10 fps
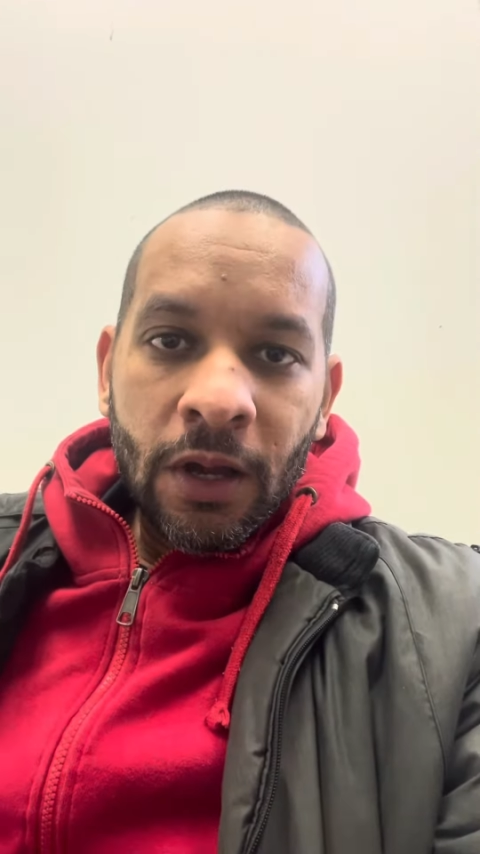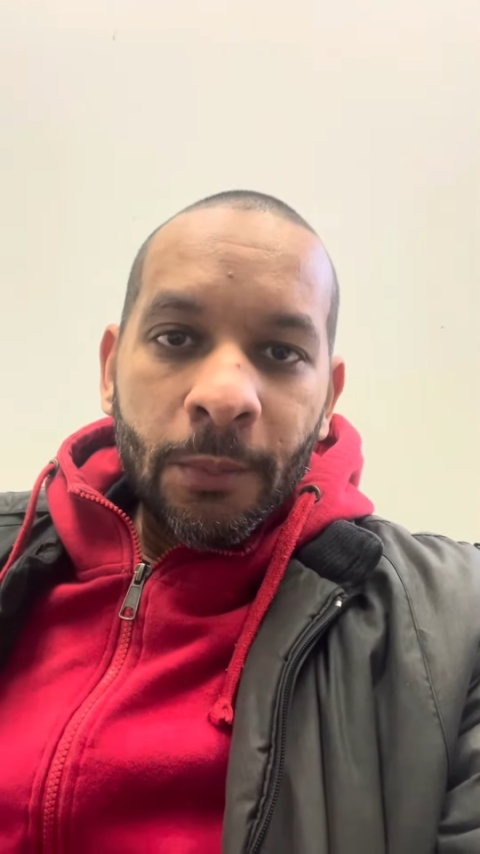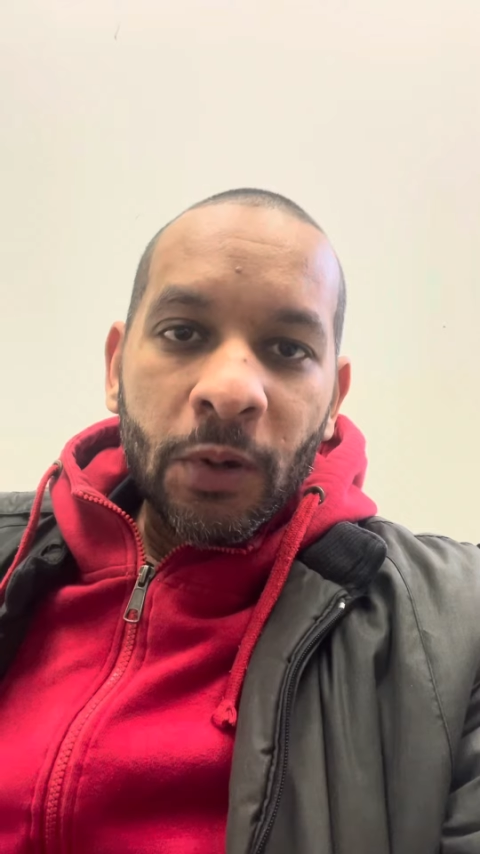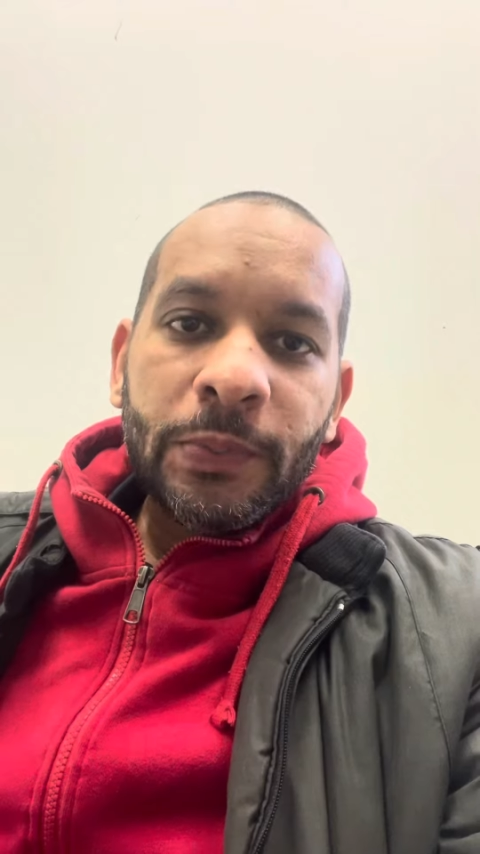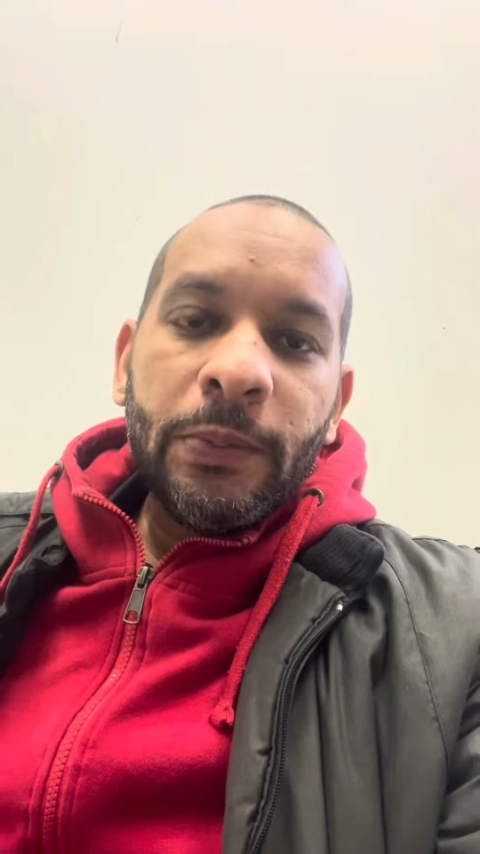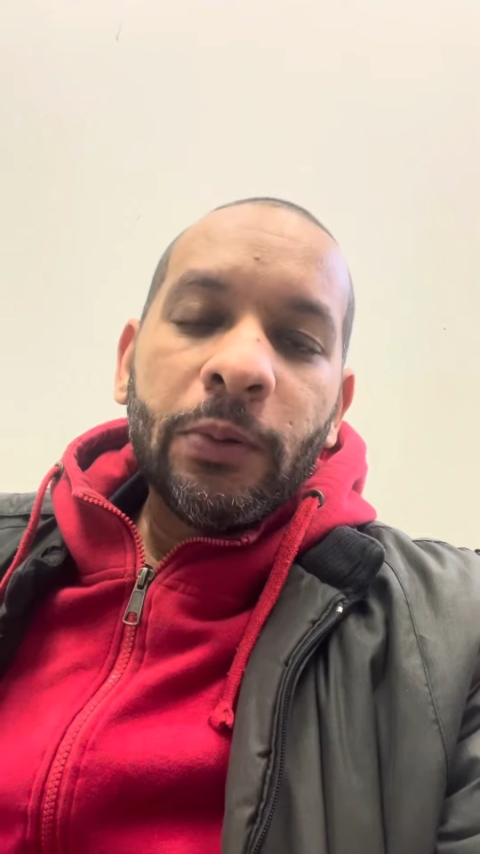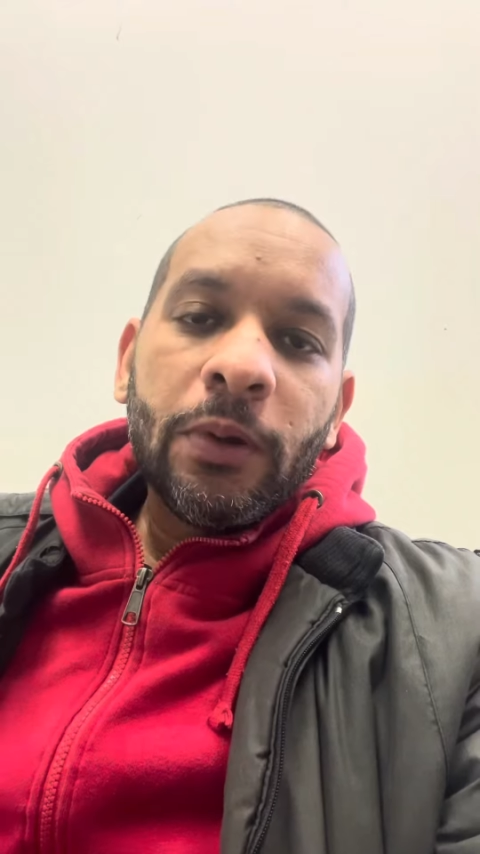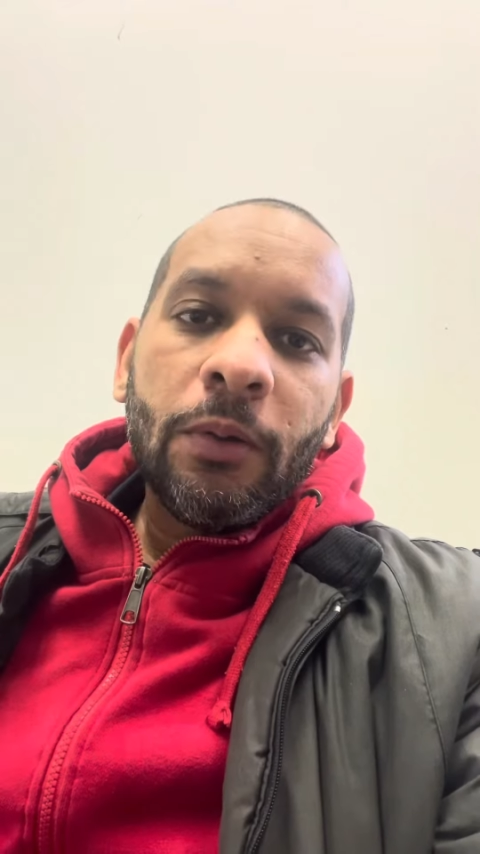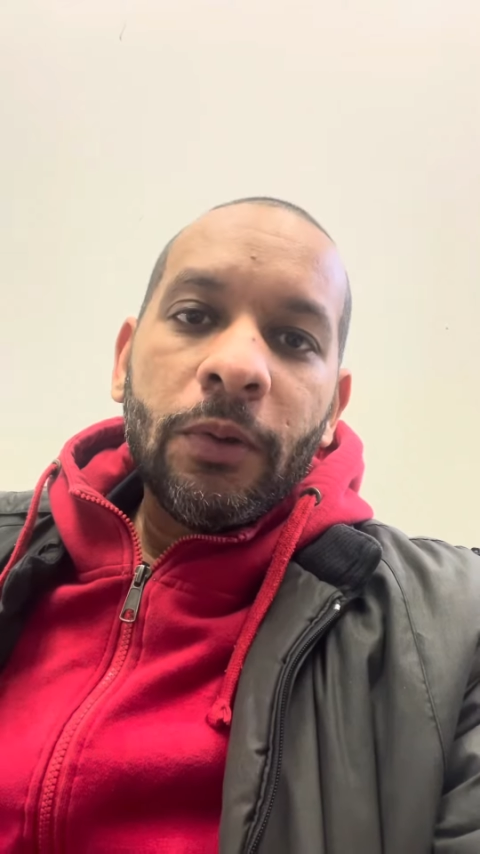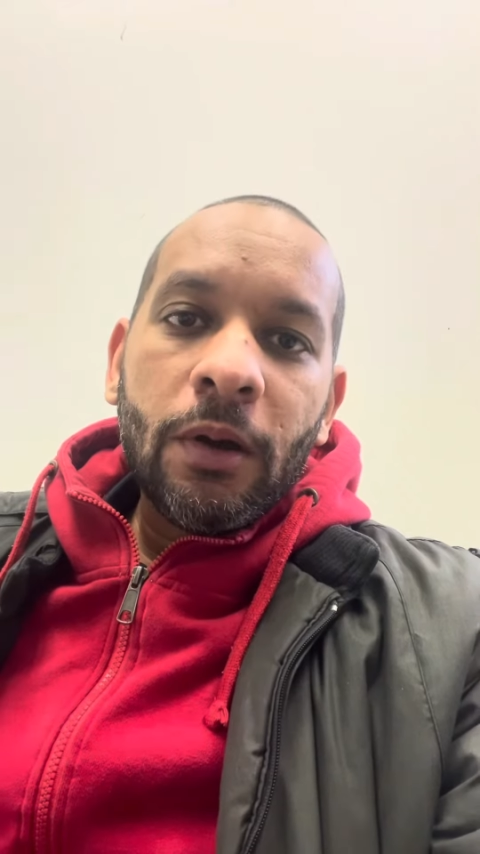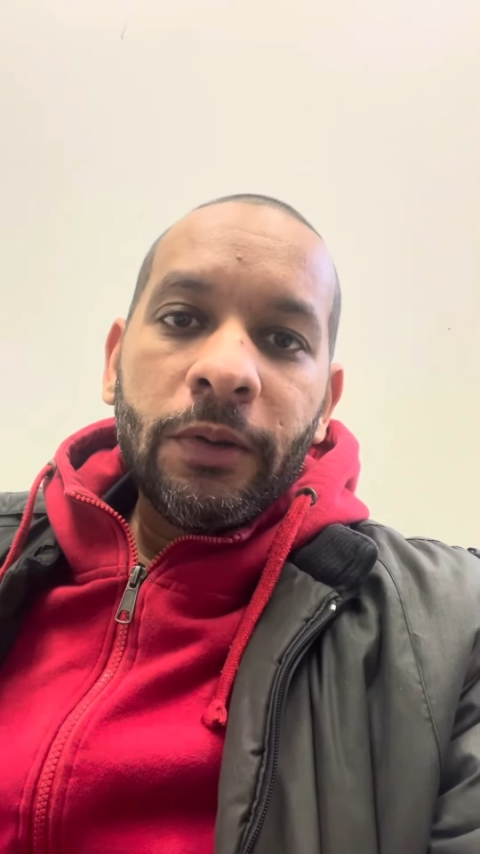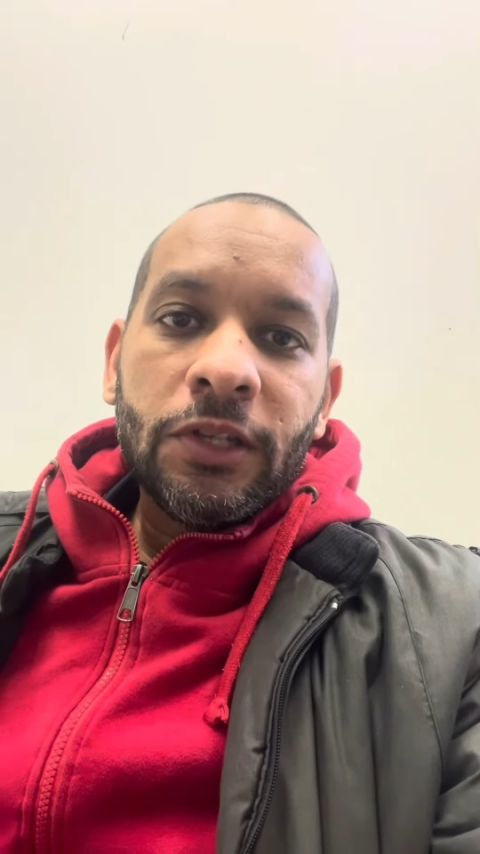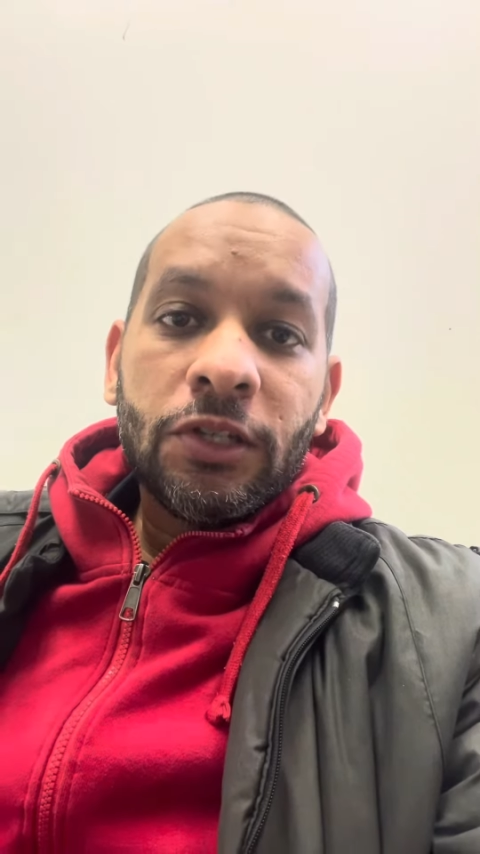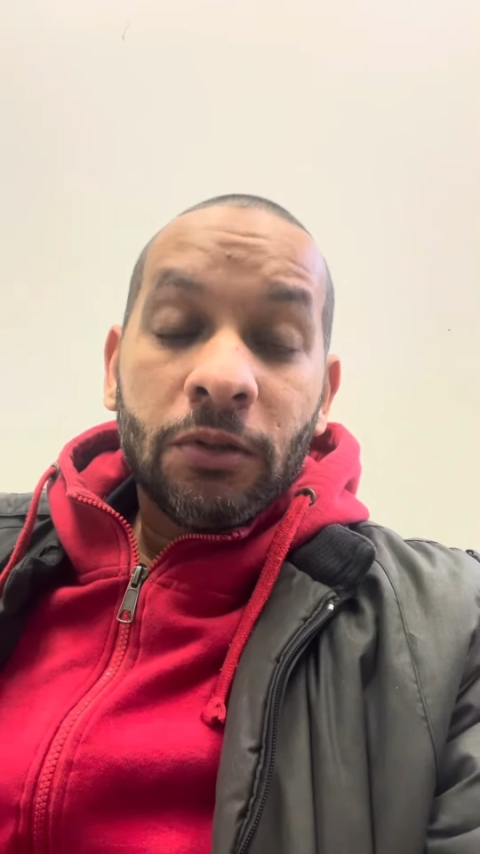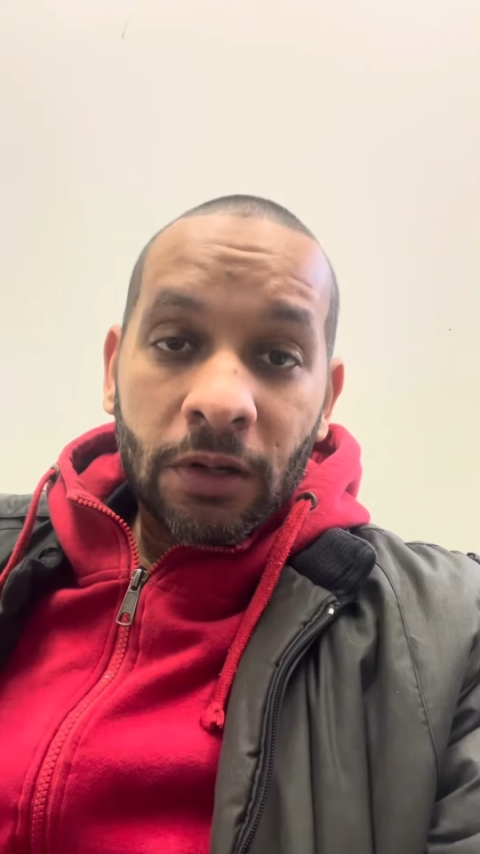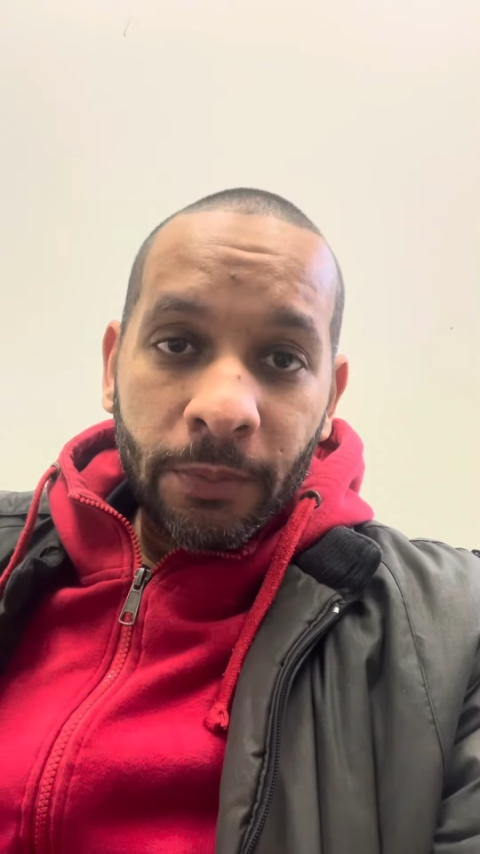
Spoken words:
Most people don't know that you can